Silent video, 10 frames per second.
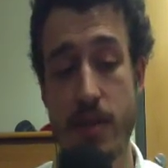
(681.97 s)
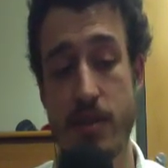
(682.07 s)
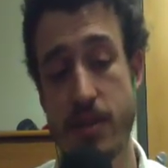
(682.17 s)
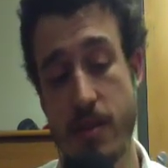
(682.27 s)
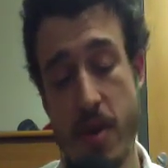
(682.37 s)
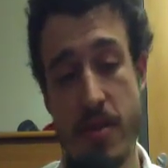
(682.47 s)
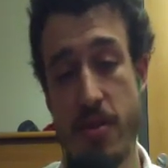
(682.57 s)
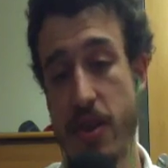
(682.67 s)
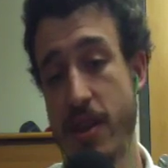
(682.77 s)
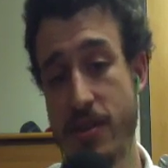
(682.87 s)
some other
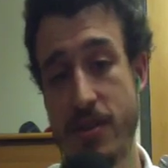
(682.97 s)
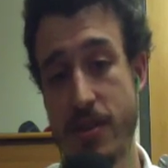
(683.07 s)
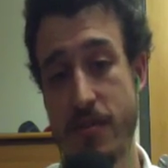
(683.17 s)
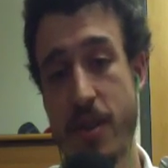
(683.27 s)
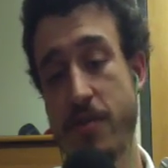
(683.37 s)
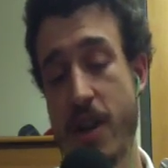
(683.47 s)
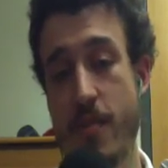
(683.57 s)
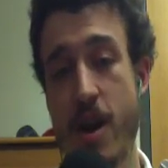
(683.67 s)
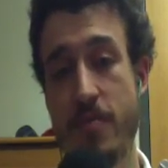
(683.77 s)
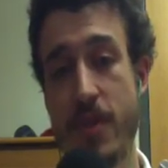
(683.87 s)
things have, have come
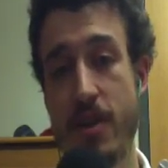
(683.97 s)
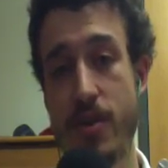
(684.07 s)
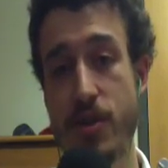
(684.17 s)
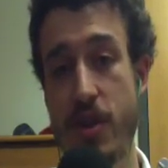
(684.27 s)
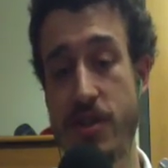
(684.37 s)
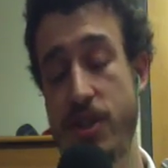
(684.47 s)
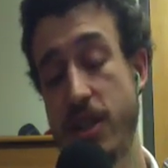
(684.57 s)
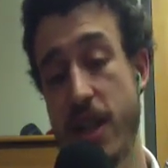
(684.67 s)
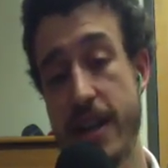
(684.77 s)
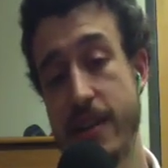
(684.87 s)
up that are interesting,
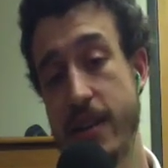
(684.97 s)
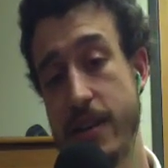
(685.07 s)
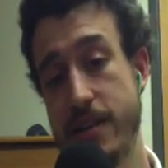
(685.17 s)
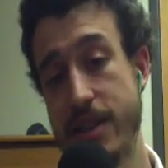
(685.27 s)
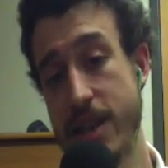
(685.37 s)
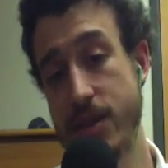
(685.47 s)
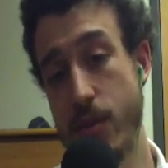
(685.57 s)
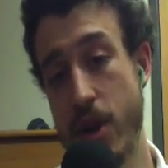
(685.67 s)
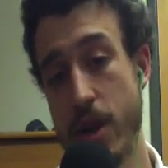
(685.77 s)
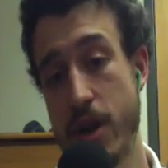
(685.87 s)
like uh, Di's
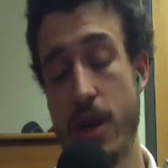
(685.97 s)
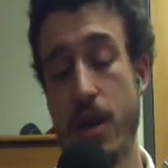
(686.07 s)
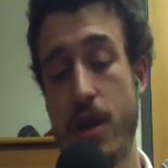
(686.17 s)
work